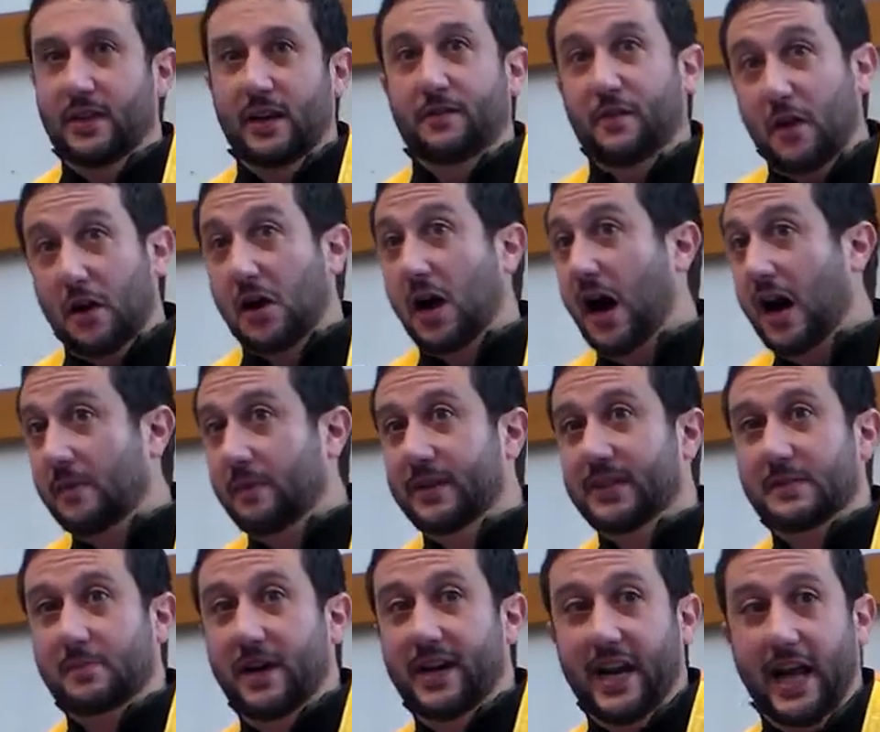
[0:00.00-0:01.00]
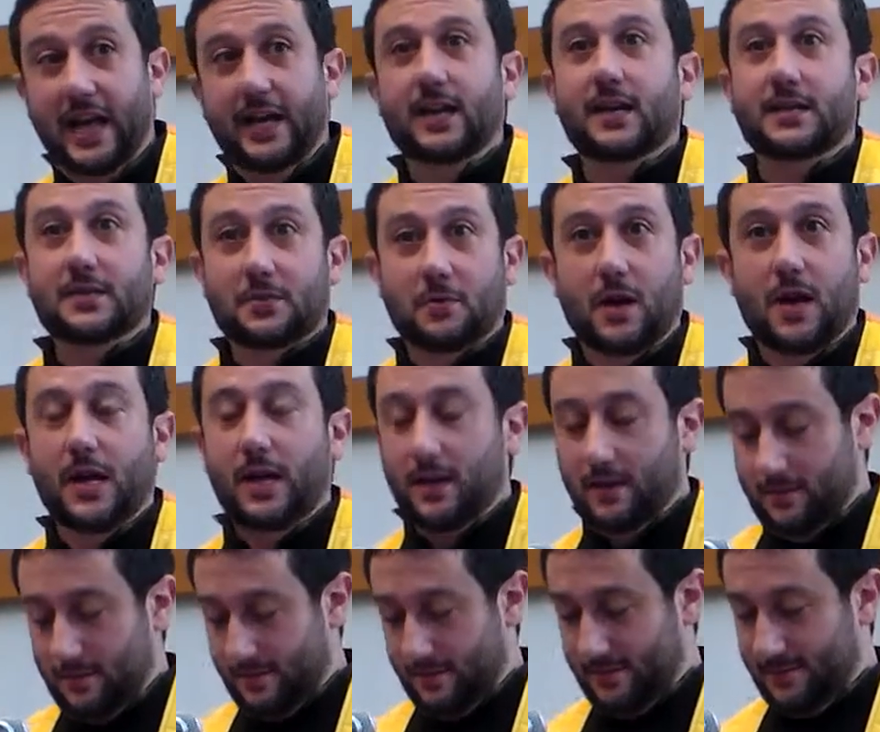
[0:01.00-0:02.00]
Even if our carpets might hate us,
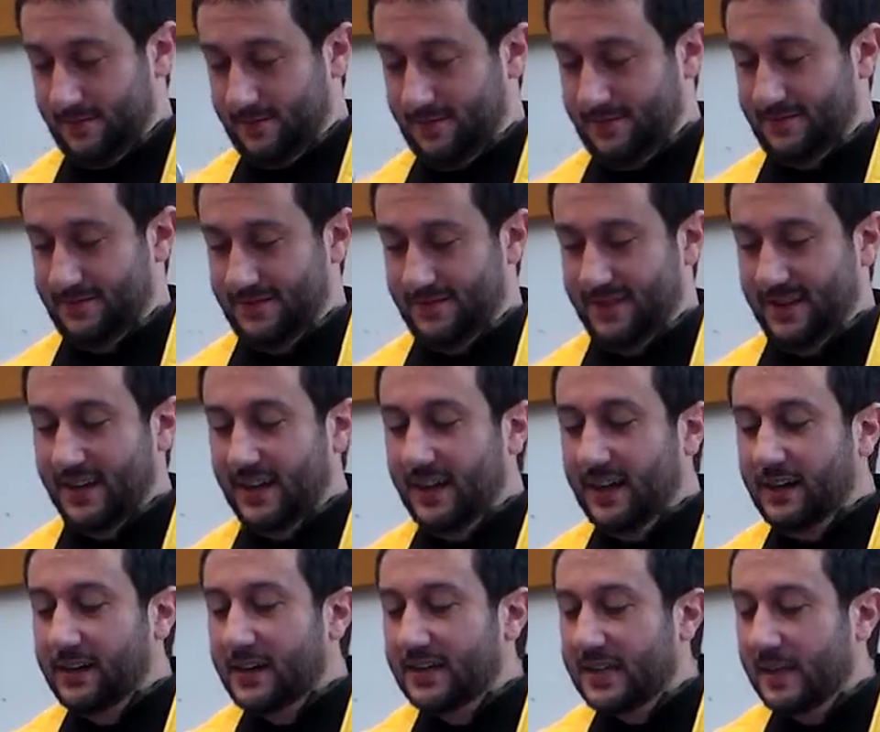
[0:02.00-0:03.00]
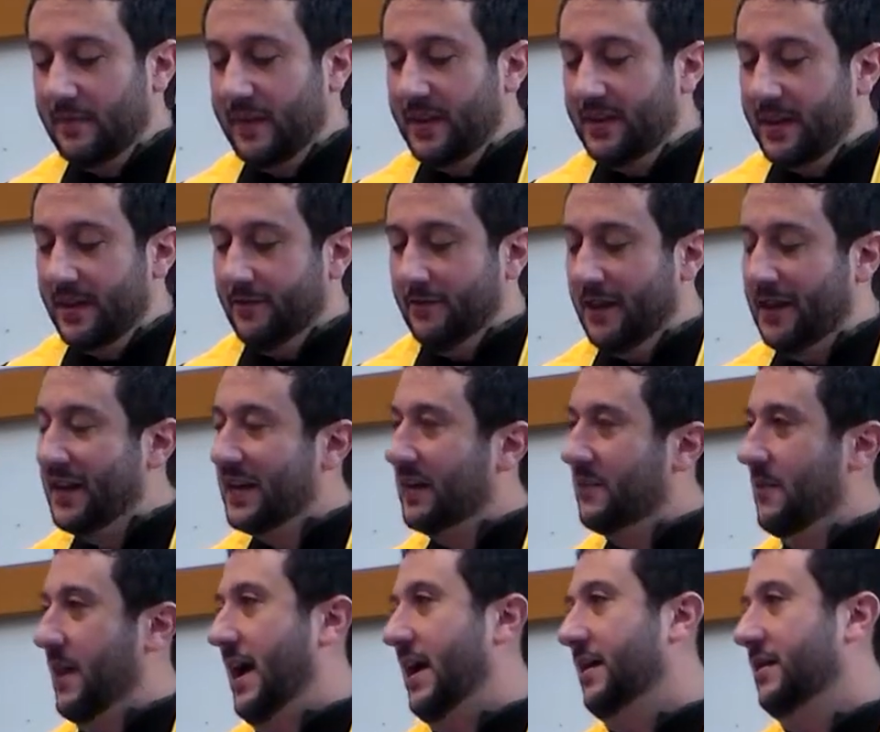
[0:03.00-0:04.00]
right? Does it mean that running
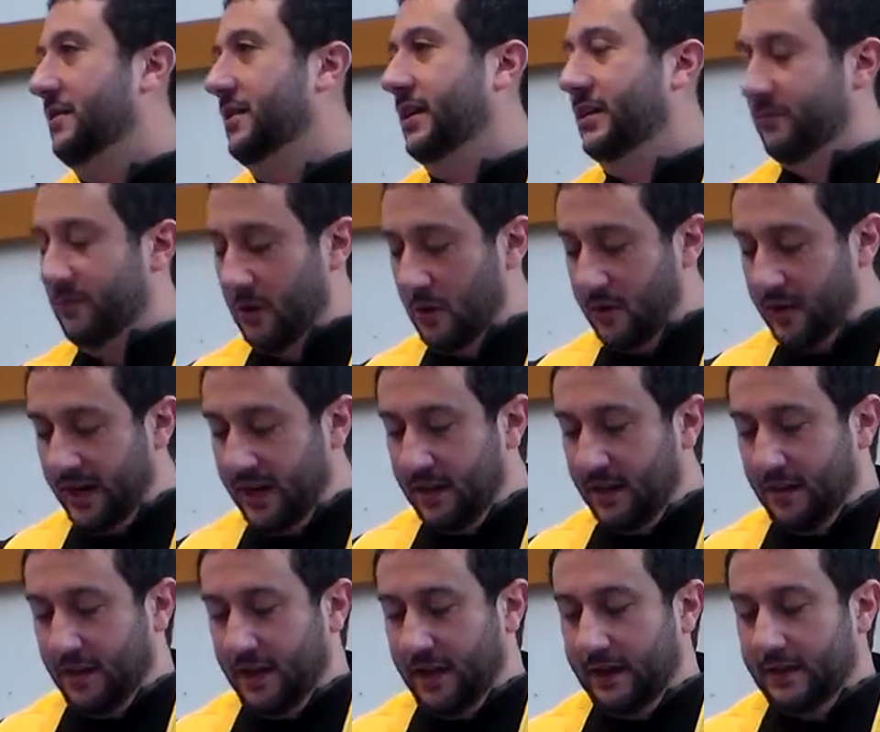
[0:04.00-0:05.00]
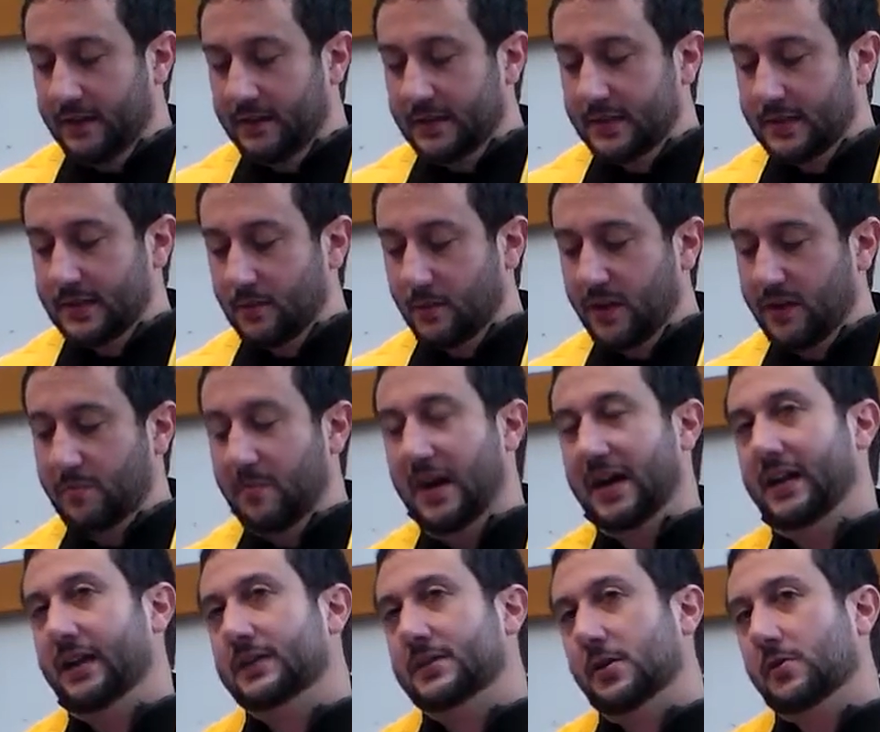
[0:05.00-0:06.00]
around and ruining things with
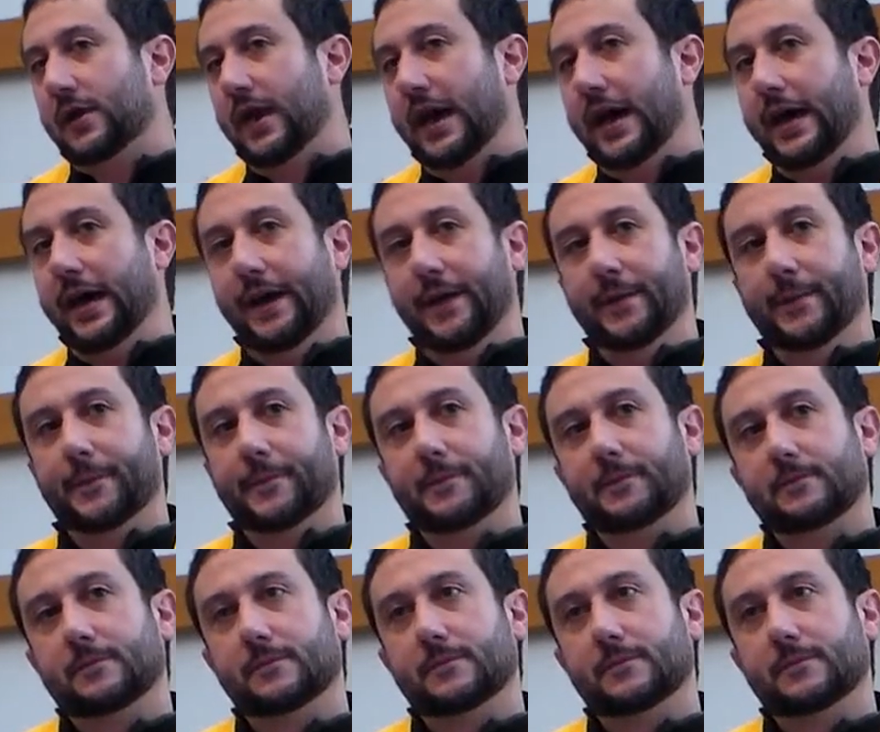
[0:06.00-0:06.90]
mud is okay?